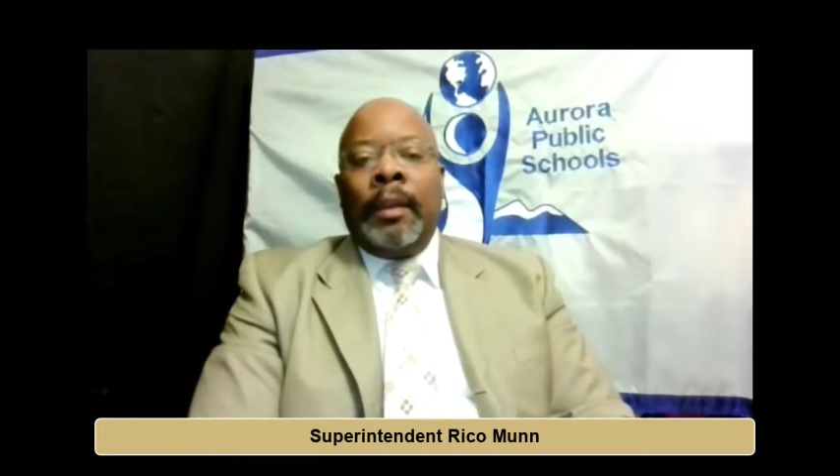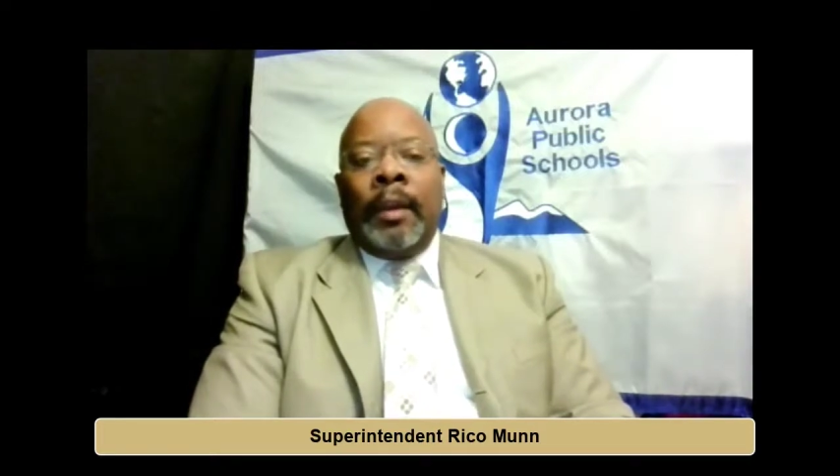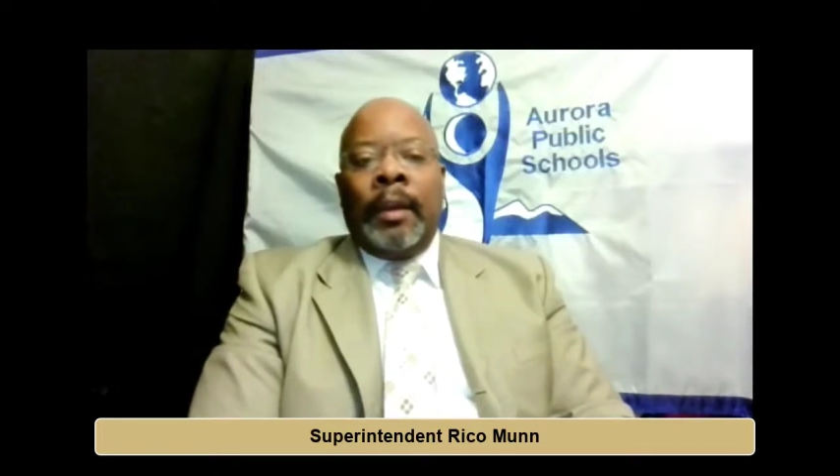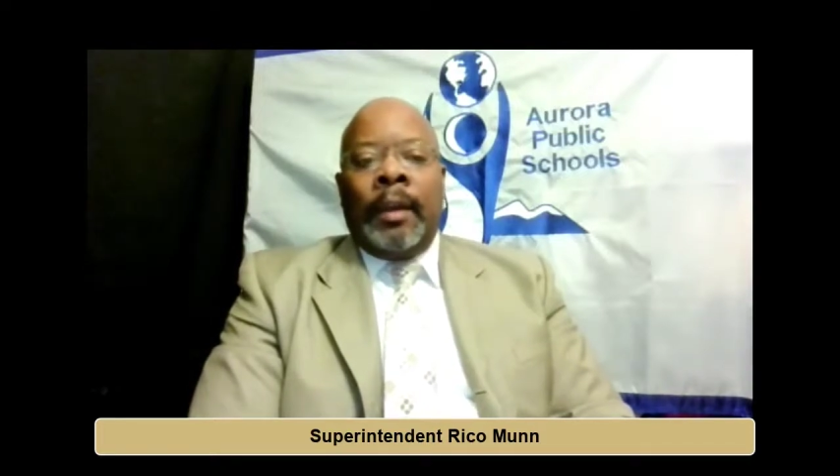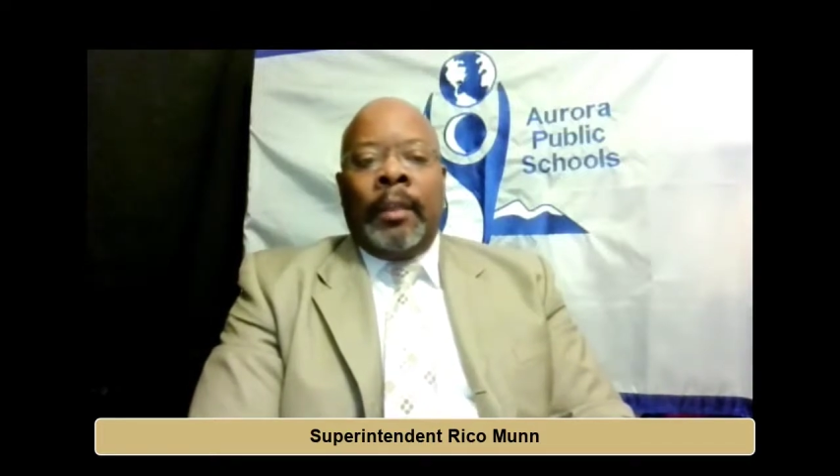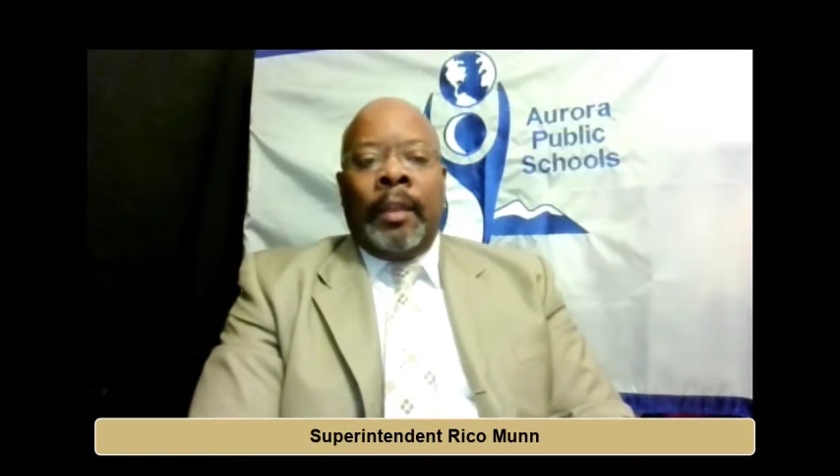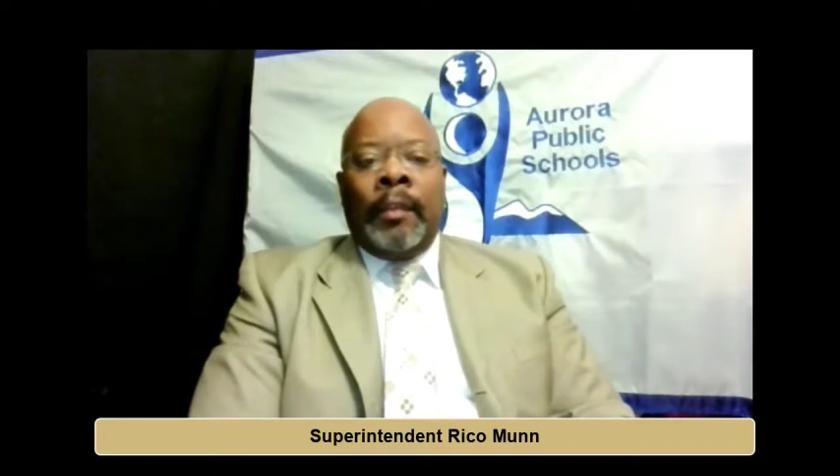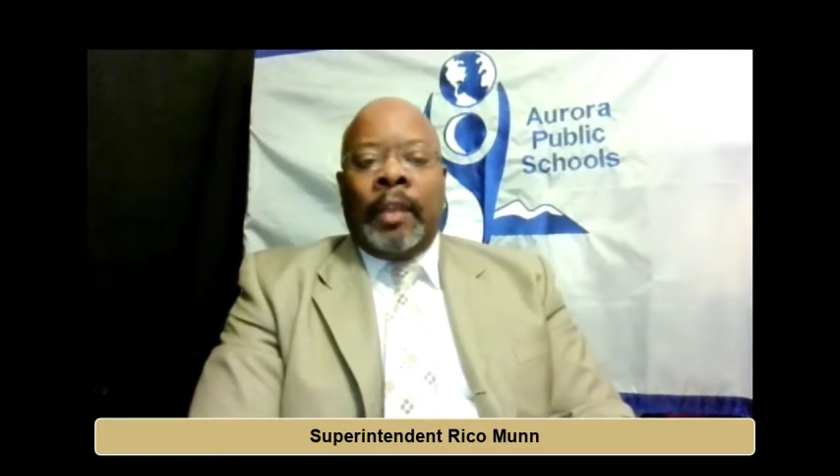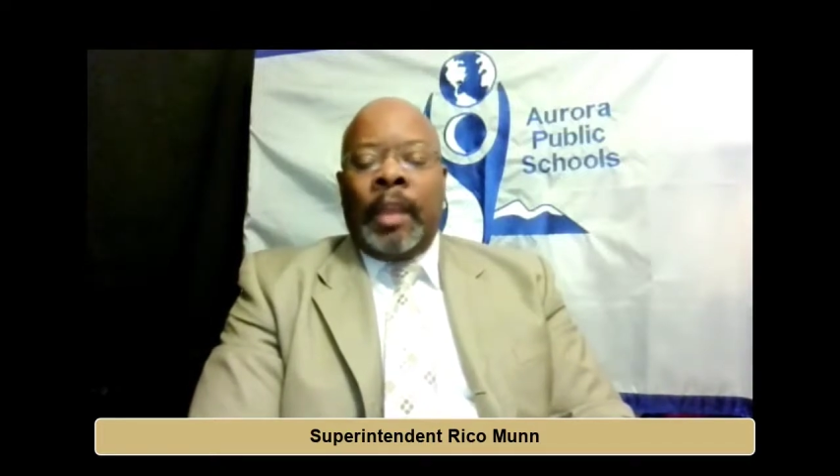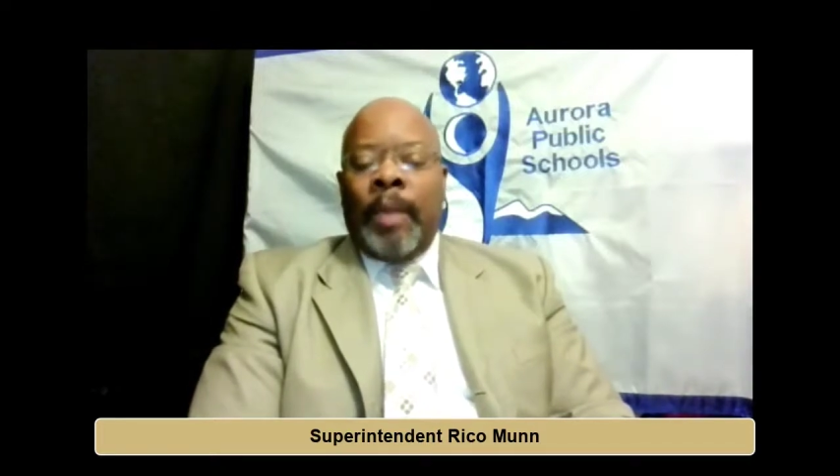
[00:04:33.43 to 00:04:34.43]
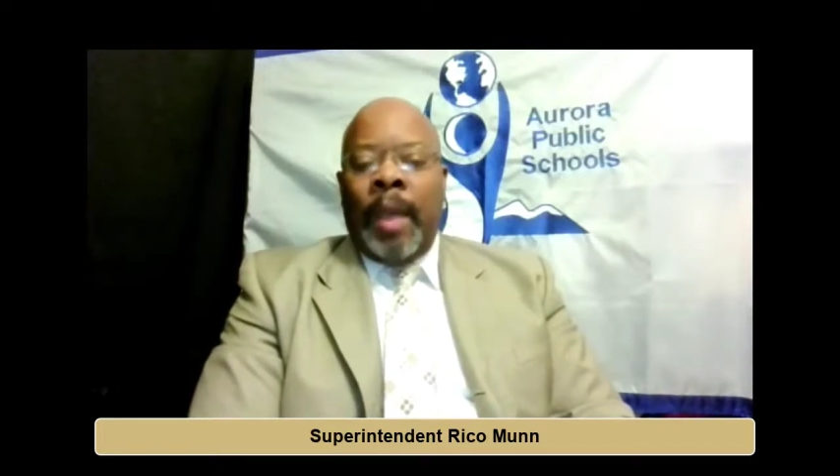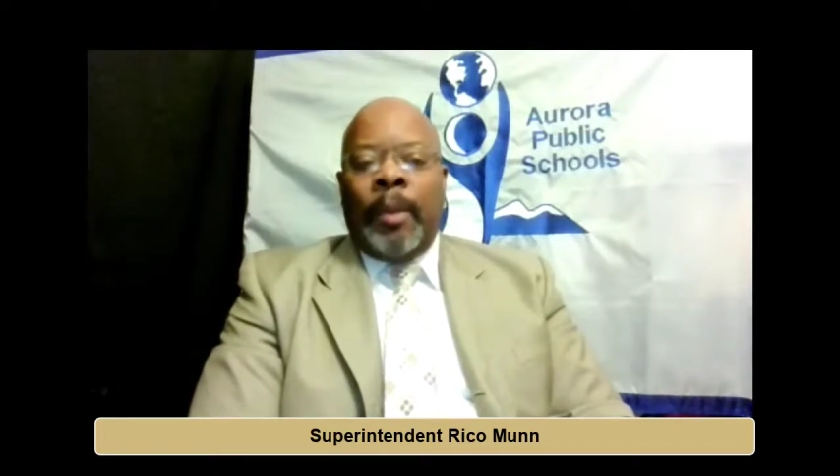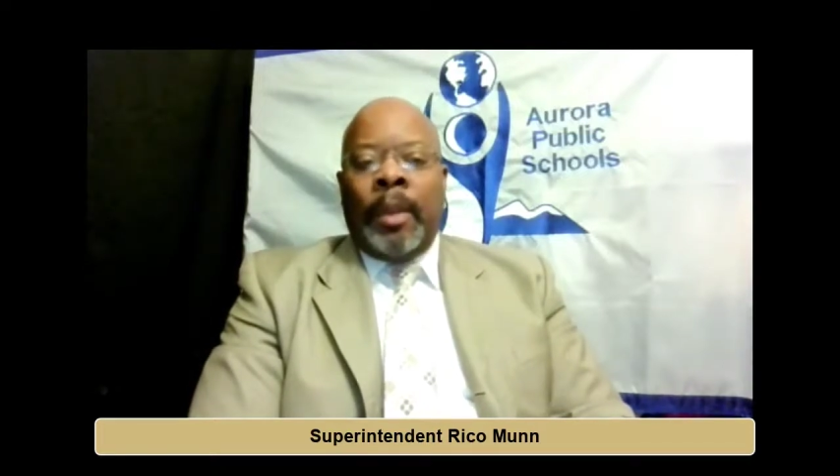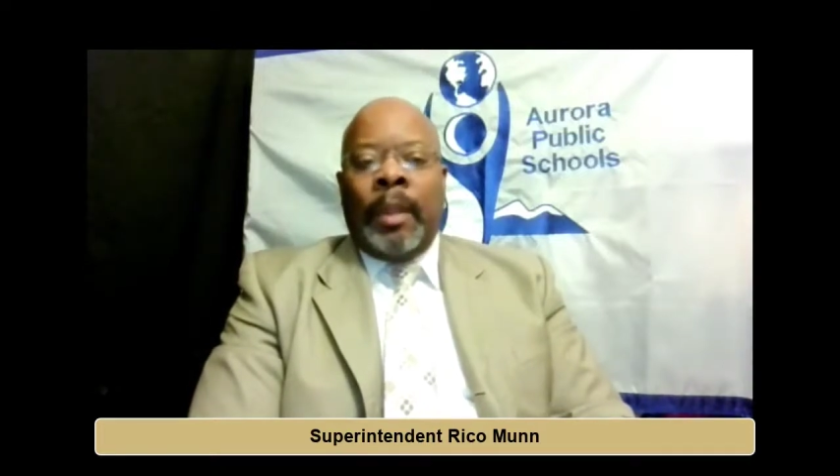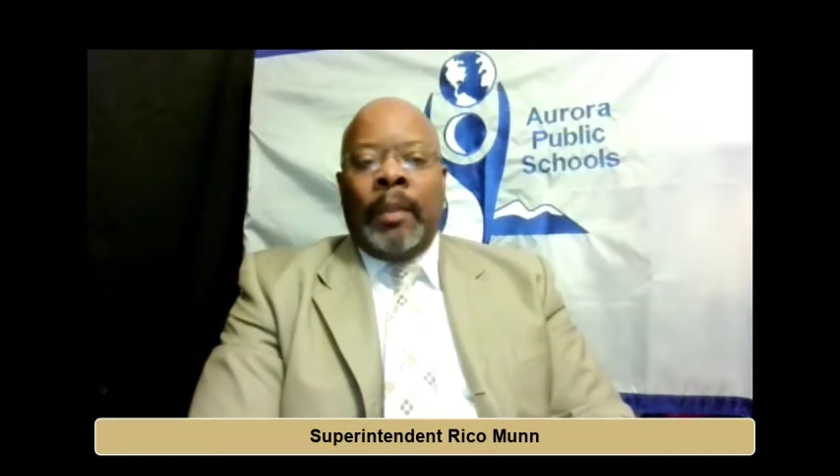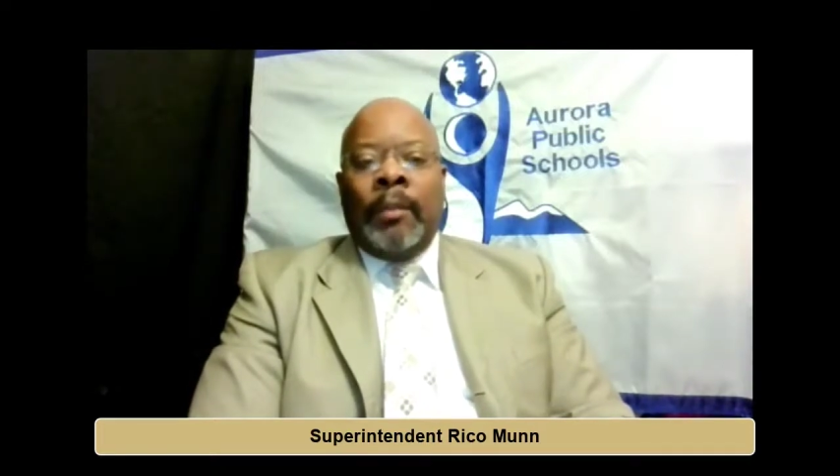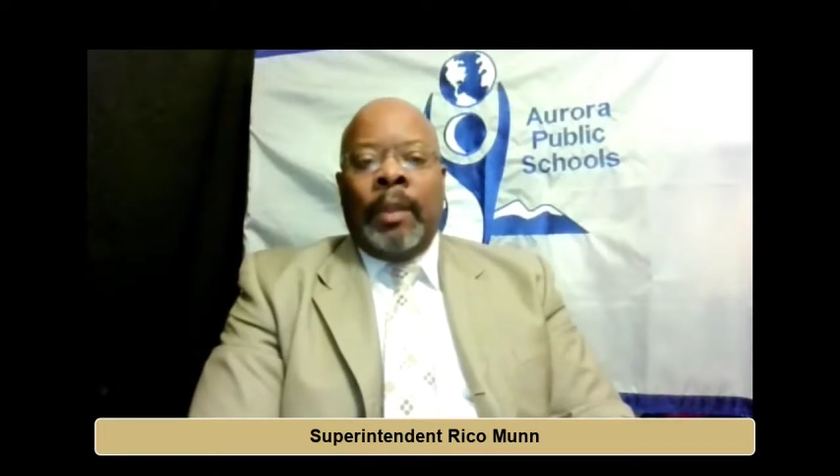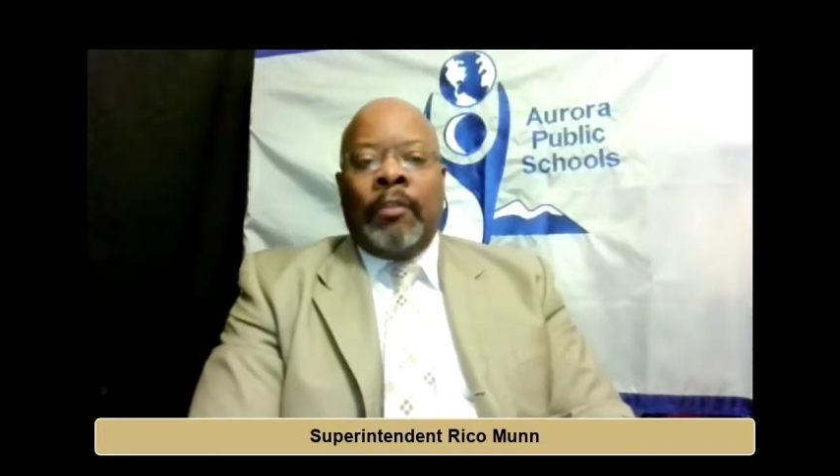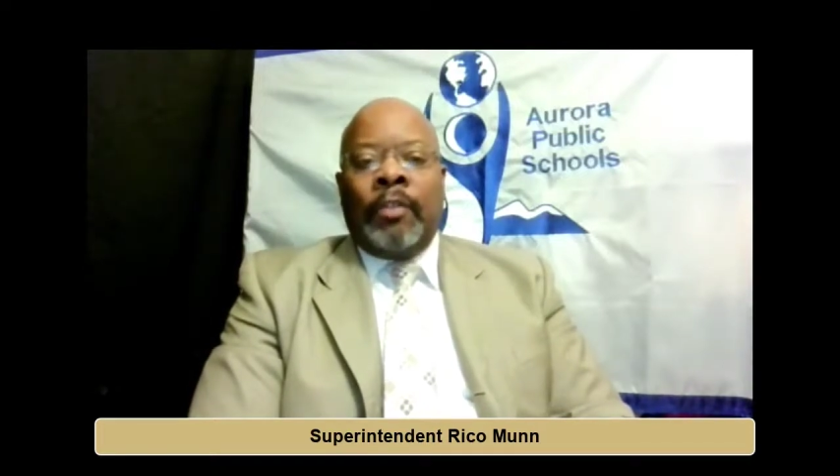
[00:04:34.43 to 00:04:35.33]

and things keep happening and